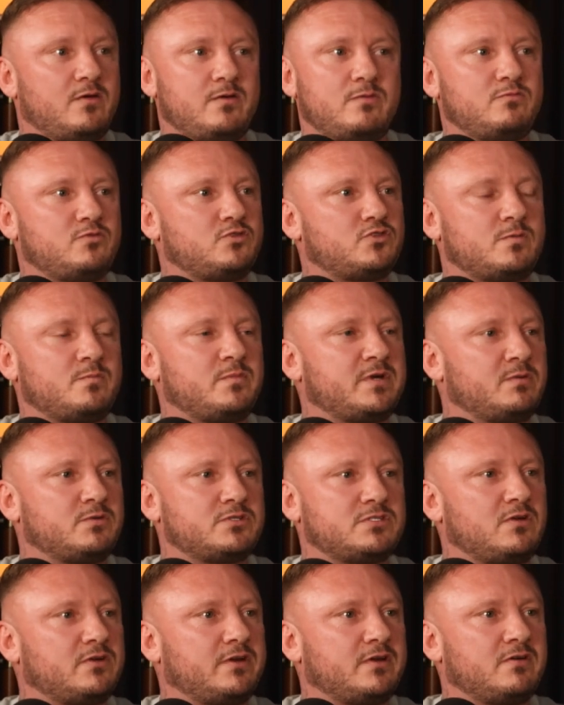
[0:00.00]
somebody was
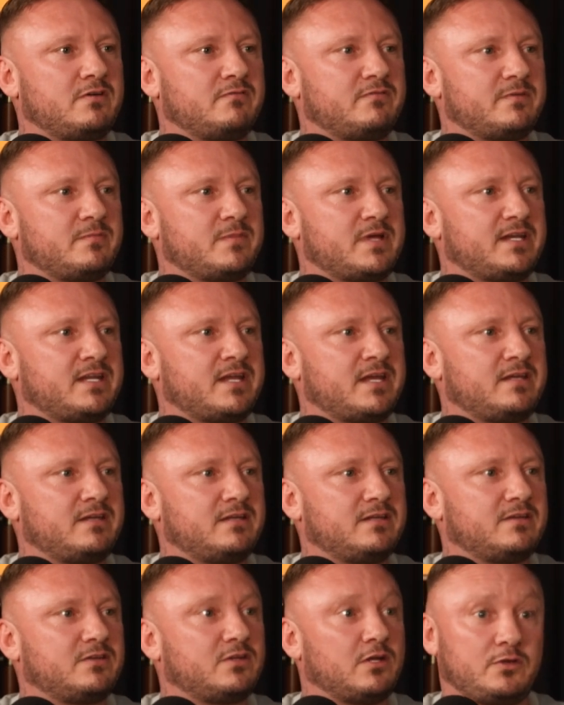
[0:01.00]
looking over him that day.
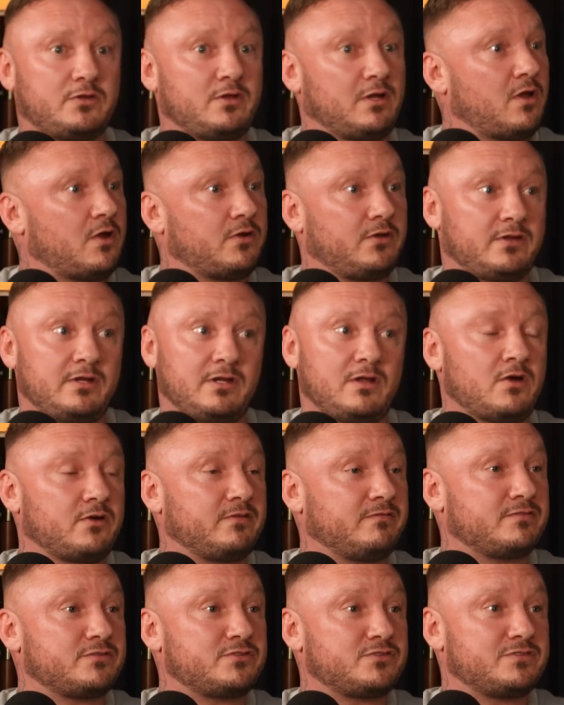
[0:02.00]
The lot
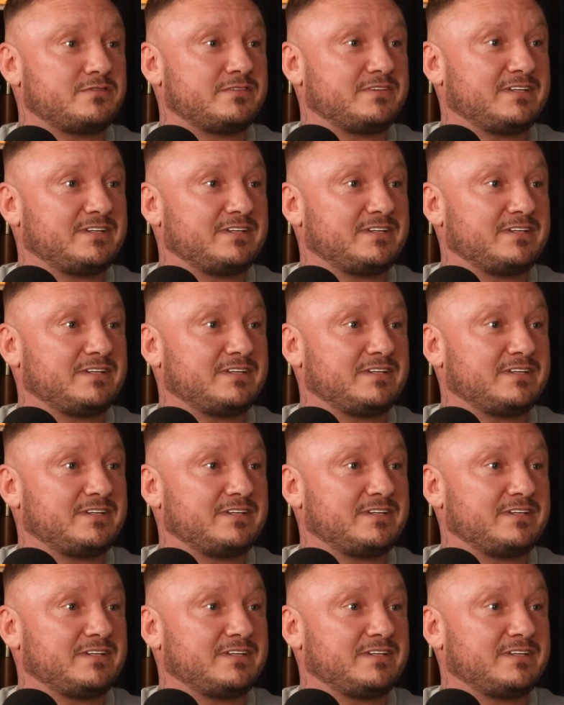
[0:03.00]
of us.